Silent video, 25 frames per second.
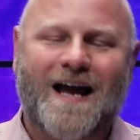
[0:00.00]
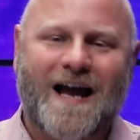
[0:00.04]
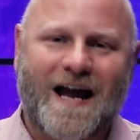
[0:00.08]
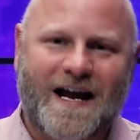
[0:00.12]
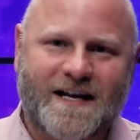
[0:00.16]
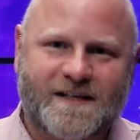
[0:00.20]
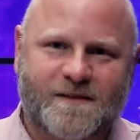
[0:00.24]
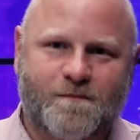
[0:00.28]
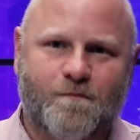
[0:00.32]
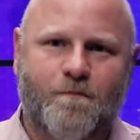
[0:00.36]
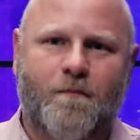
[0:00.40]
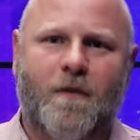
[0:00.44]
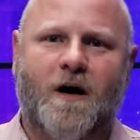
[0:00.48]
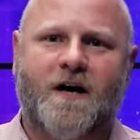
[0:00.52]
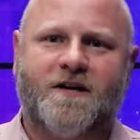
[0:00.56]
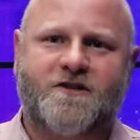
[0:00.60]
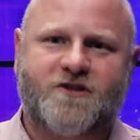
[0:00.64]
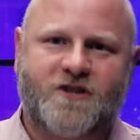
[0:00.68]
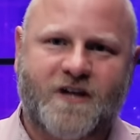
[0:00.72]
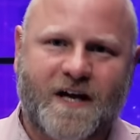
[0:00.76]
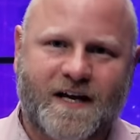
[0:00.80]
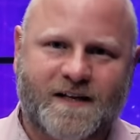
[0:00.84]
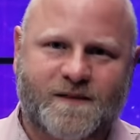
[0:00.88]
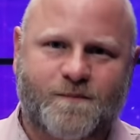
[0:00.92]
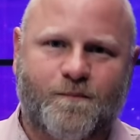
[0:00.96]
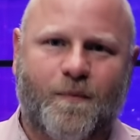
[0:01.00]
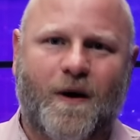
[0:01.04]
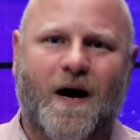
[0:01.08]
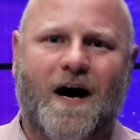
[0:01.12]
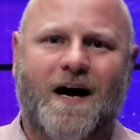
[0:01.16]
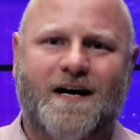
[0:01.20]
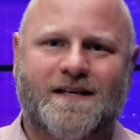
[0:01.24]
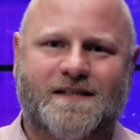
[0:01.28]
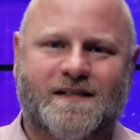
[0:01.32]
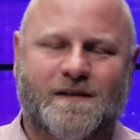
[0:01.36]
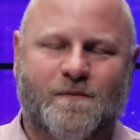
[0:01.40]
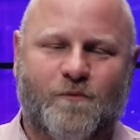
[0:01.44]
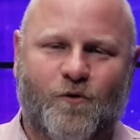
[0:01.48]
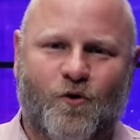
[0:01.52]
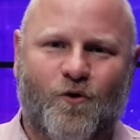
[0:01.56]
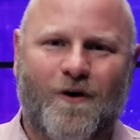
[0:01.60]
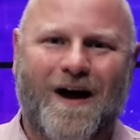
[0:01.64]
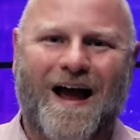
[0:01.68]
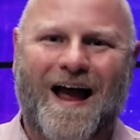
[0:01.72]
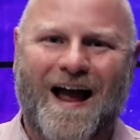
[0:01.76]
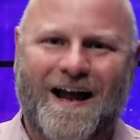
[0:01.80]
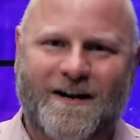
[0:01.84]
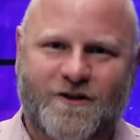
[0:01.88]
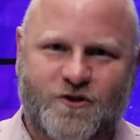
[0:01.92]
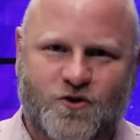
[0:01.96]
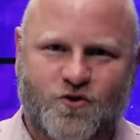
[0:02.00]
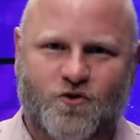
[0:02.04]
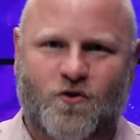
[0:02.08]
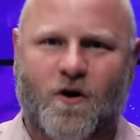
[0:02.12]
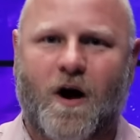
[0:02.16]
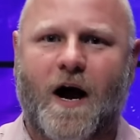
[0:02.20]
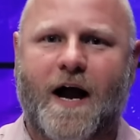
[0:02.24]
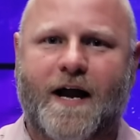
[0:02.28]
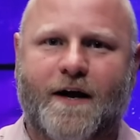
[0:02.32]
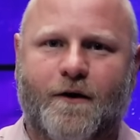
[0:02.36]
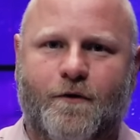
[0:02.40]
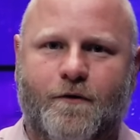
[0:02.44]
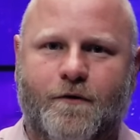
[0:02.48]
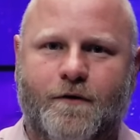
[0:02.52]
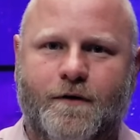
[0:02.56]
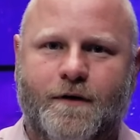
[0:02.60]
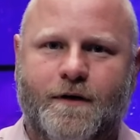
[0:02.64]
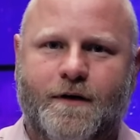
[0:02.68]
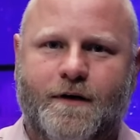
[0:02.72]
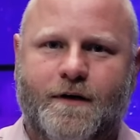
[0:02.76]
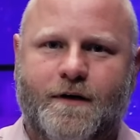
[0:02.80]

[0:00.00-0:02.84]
as much as possible at trial.